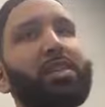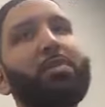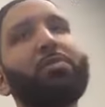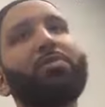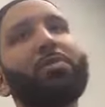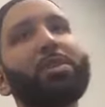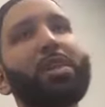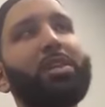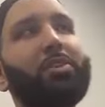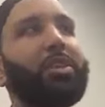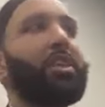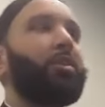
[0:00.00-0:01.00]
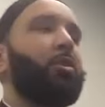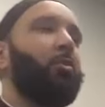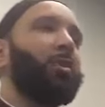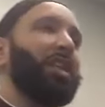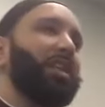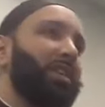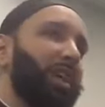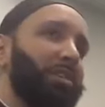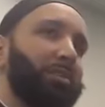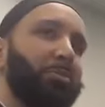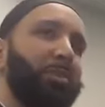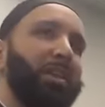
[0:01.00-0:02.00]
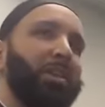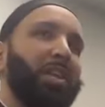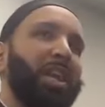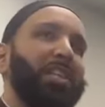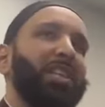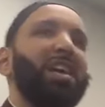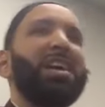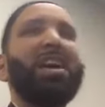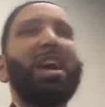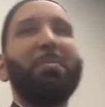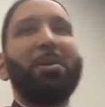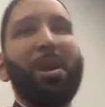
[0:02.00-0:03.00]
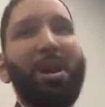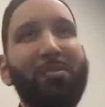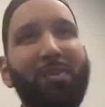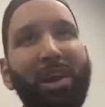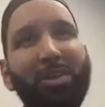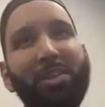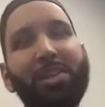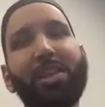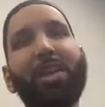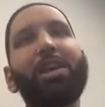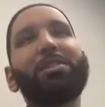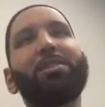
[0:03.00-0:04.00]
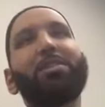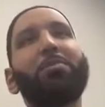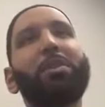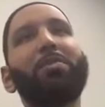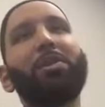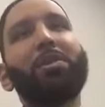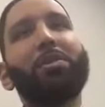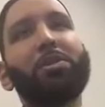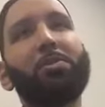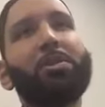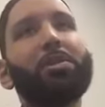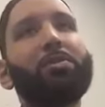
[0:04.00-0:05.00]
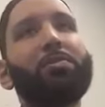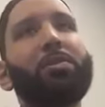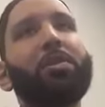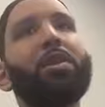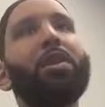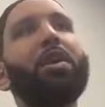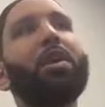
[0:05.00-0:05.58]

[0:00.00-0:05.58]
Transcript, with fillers: Some of them said she can go with the intention of praying janazah, but not follow the salah to the graveyard and so on and so forth.